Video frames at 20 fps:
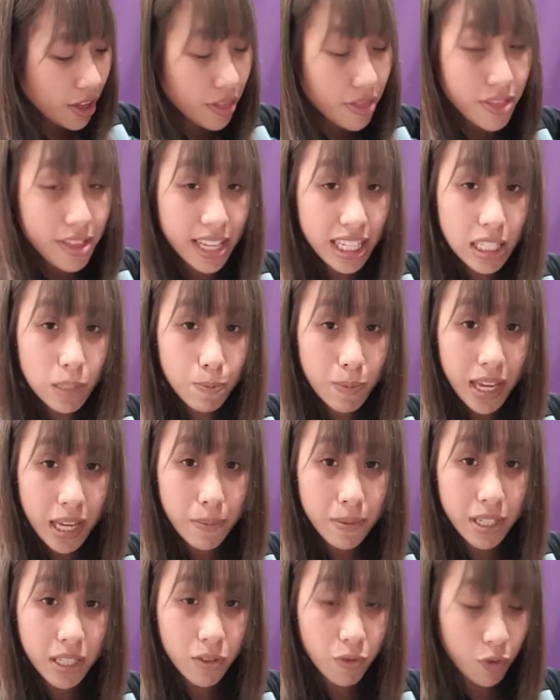This
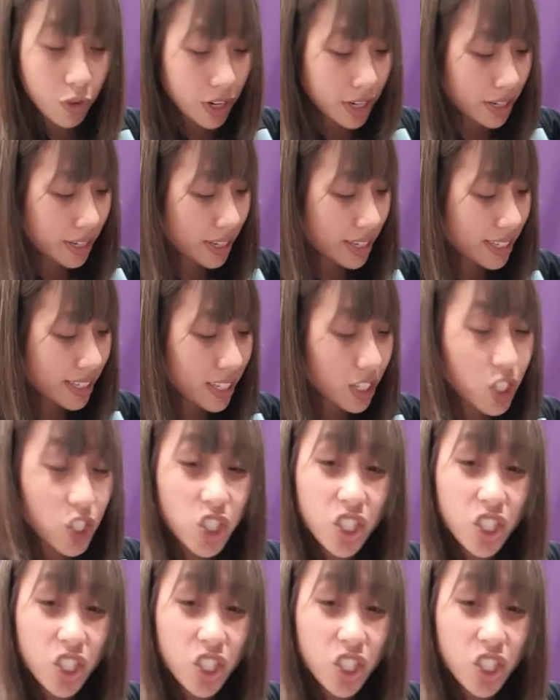baby's friend is a